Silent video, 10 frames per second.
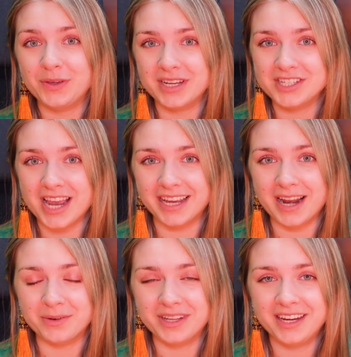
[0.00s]
can check it
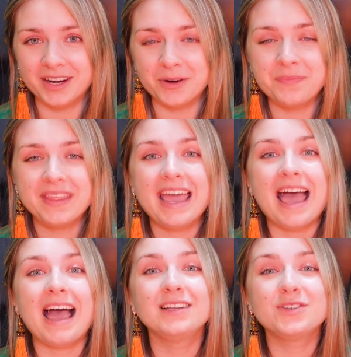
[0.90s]
out here.
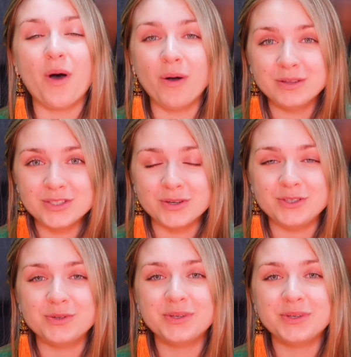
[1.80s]
And also you